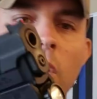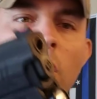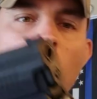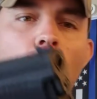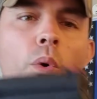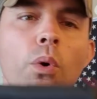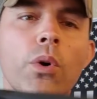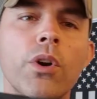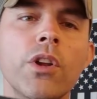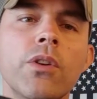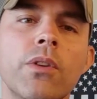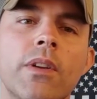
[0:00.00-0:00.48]

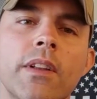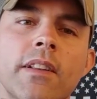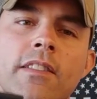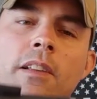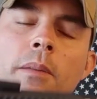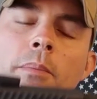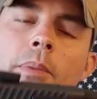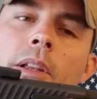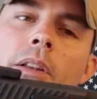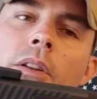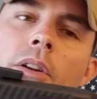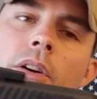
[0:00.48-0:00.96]
Or you can
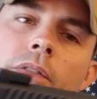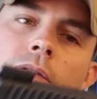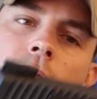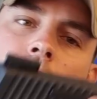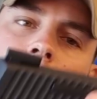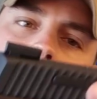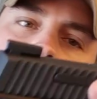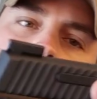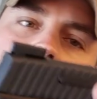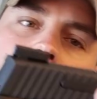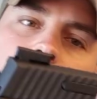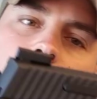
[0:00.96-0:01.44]
simply look
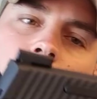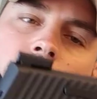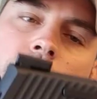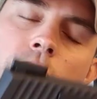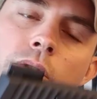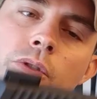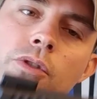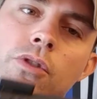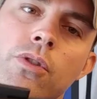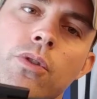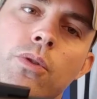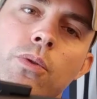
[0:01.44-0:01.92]
for a
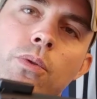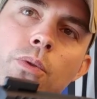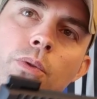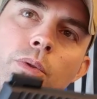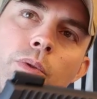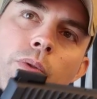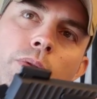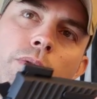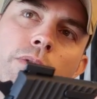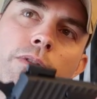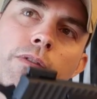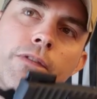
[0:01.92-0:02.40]

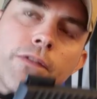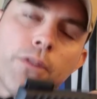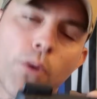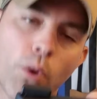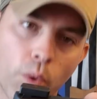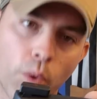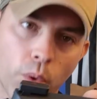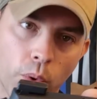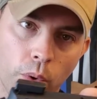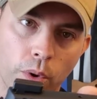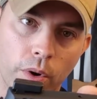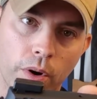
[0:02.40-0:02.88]

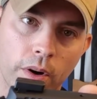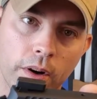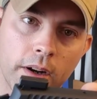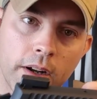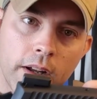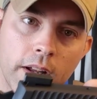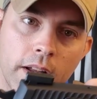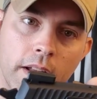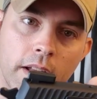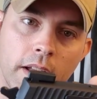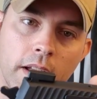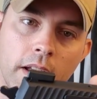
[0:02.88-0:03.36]
P224
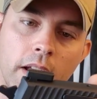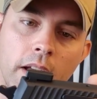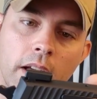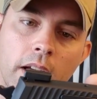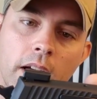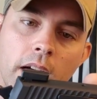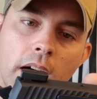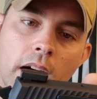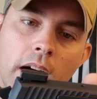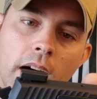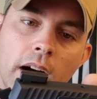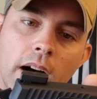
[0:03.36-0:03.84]

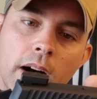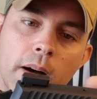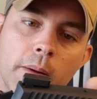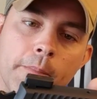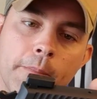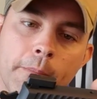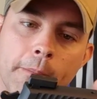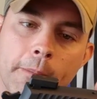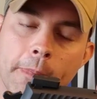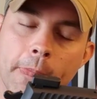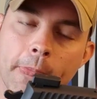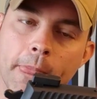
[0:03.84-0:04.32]

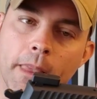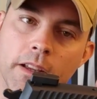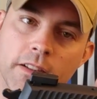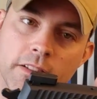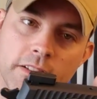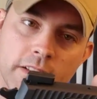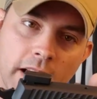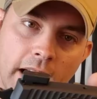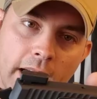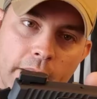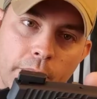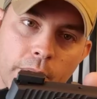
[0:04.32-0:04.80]

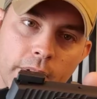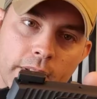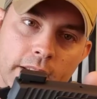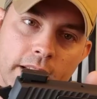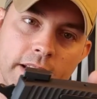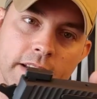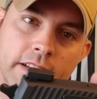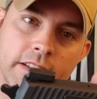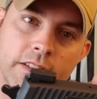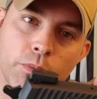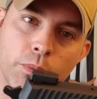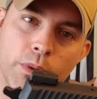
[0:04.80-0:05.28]
slide
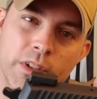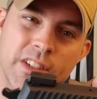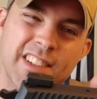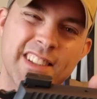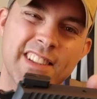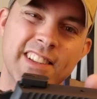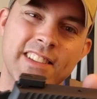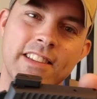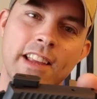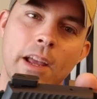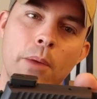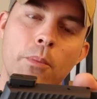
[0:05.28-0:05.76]
release, which is
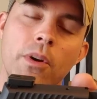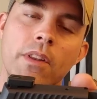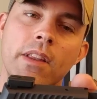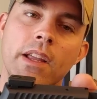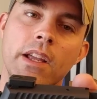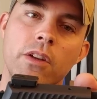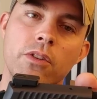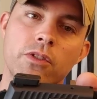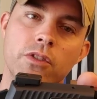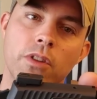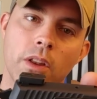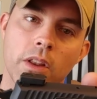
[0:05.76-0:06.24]
the same one
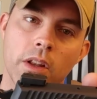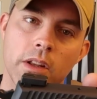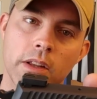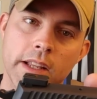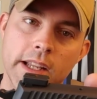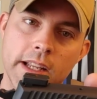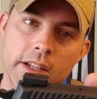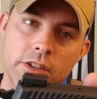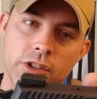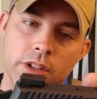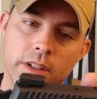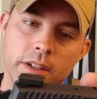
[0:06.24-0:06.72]
they used on the
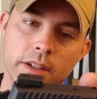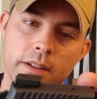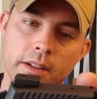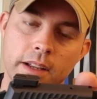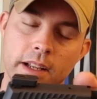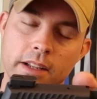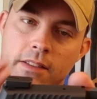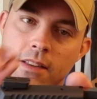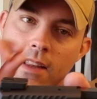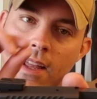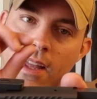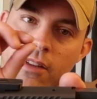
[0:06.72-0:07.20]
Legion.
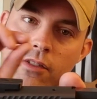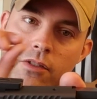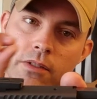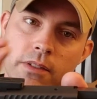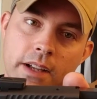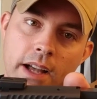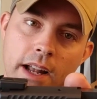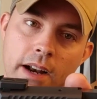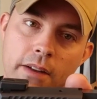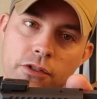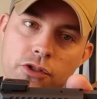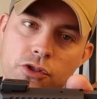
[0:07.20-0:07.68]
It's that
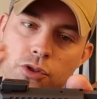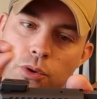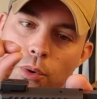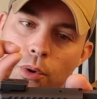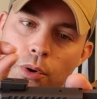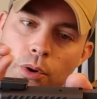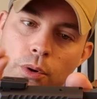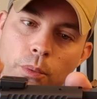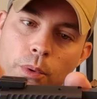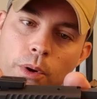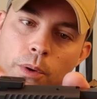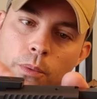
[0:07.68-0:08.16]
kind of
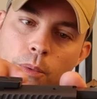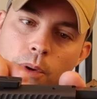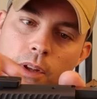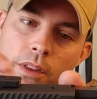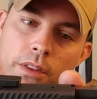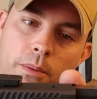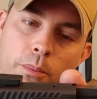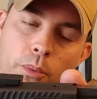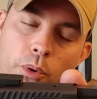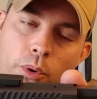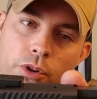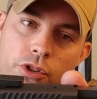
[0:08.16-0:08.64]
shorter one
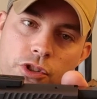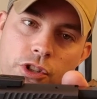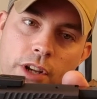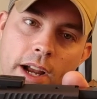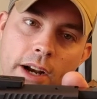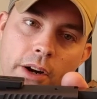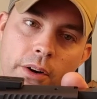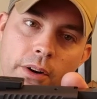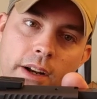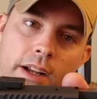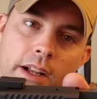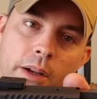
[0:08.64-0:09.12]
with the more
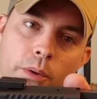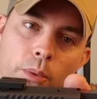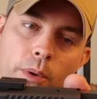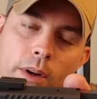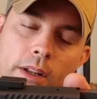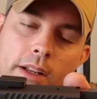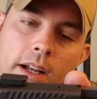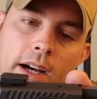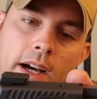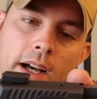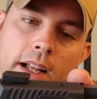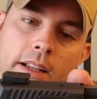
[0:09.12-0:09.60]
checkering and
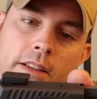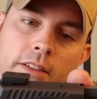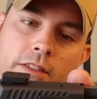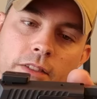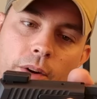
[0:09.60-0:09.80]
whatnot.